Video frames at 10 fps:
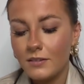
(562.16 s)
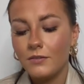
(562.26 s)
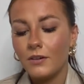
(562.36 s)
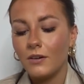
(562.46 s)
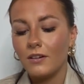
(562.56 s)
of
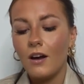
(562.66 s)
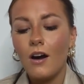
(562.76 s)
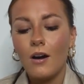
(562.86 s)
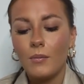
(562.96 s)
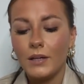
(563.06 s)
all,
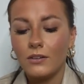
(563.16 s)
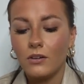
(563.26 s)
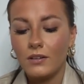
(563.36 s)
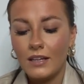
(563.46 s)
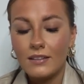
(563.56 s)
oh my
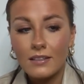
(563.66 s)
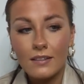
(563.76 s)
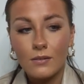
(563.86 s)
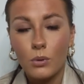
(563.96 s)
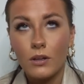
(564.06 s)
god, this
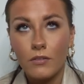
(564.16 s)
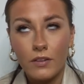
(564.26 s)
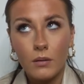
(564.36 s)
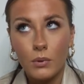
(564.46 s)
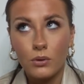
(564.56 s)
is one of
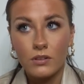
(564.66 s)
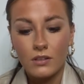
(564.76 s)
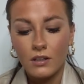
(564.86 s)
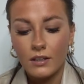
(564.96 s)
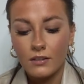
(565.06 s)
the most
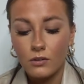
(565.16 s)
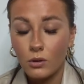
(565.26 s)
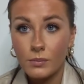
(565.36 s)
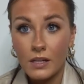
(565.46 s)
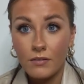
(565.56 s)
stunning
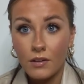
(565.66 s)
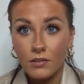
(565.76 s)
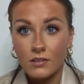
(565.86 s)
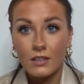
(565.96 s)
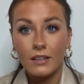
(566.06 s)
soaps I've ever
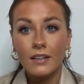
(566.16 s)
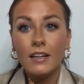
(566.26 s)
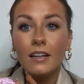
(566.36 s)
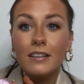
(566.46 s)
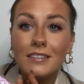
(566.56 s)
seen.
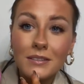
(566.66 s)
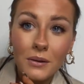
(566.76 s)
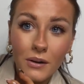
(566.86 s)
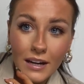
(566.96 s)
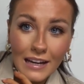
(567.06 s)
So
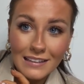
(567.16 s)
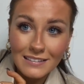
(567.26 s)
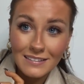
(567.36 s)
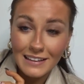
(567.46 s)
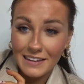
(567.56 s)
it's
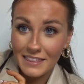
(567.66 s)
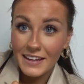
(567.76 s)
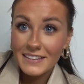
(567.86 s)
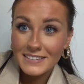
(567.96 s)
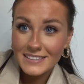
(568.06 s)
like
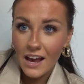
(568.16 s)
this